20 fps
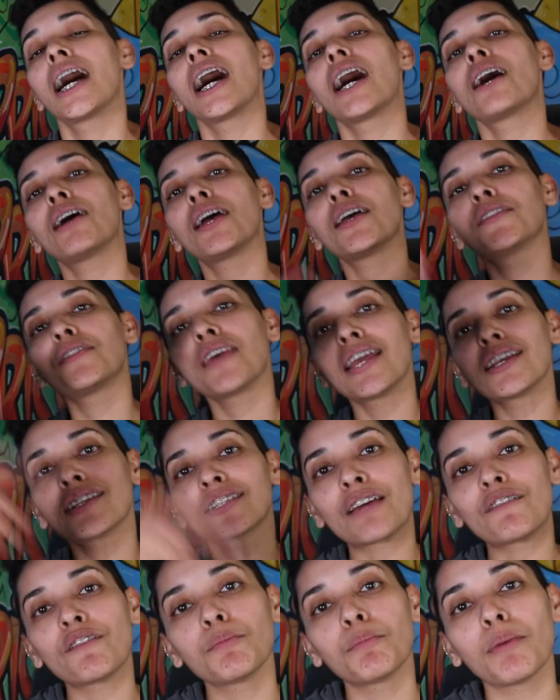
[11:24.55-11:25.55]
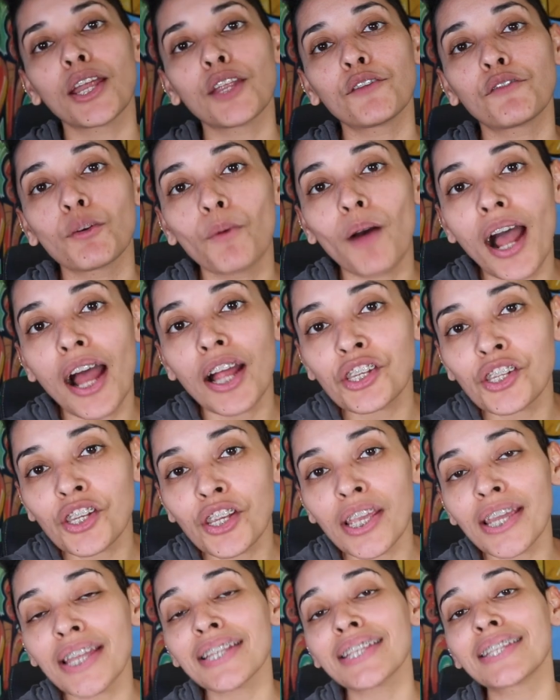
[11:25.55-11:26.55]
All right, thanks everybody for
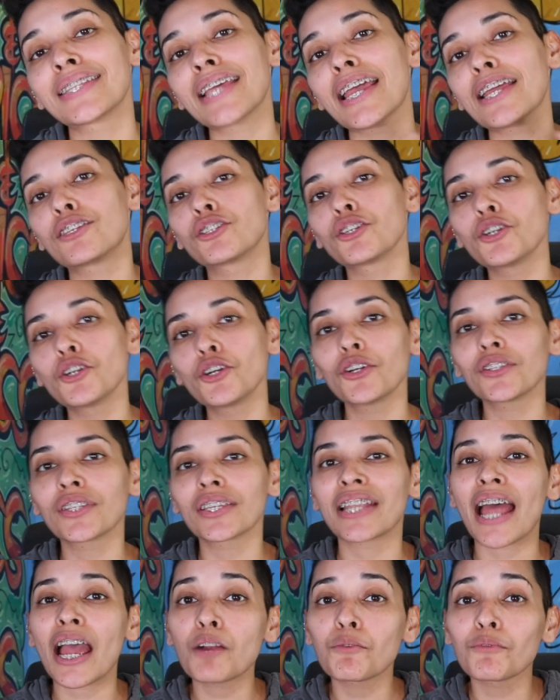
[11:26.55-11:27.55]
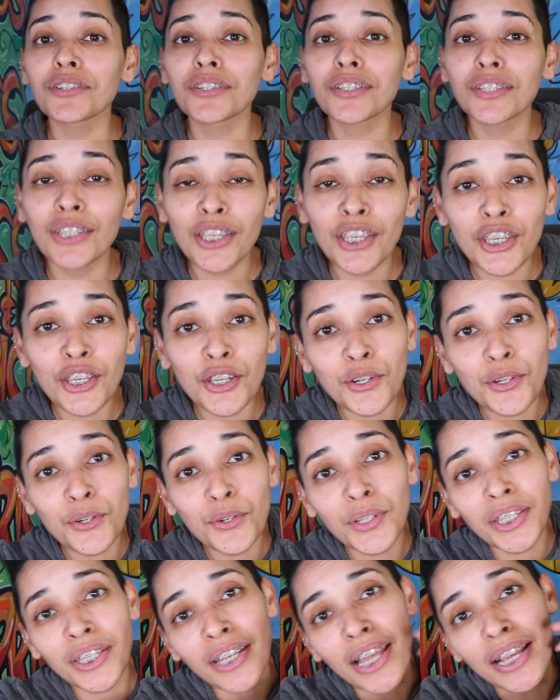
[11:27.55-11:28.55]
watching. Stay tuned, and I will see you
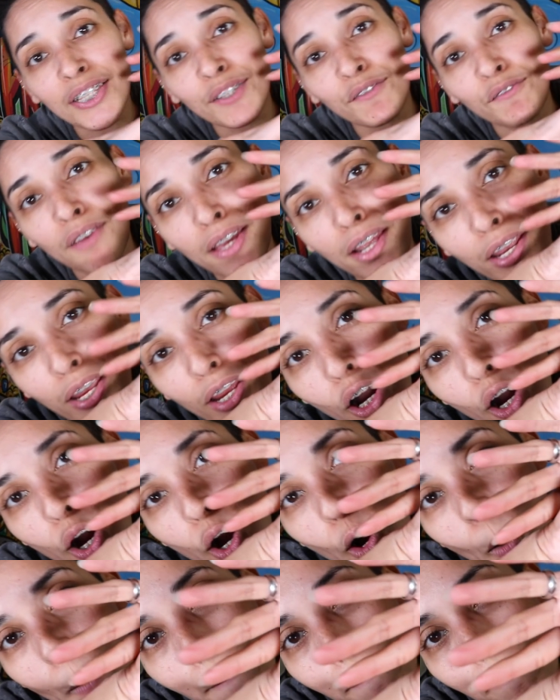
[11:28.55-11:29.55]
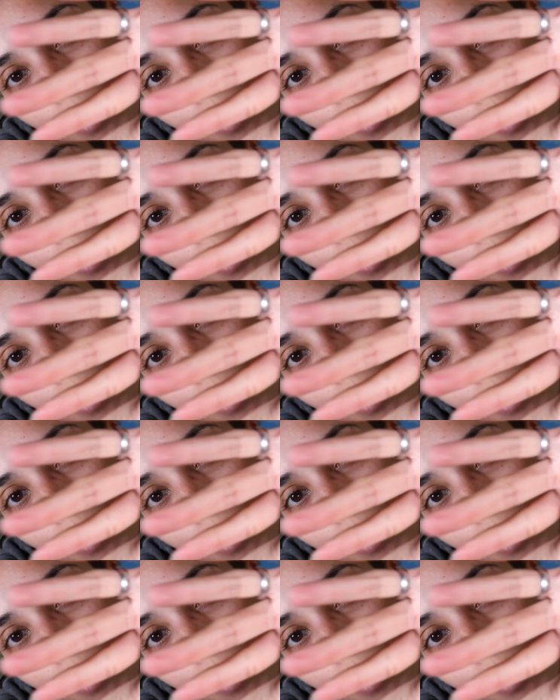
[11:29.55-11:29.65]
in the next video.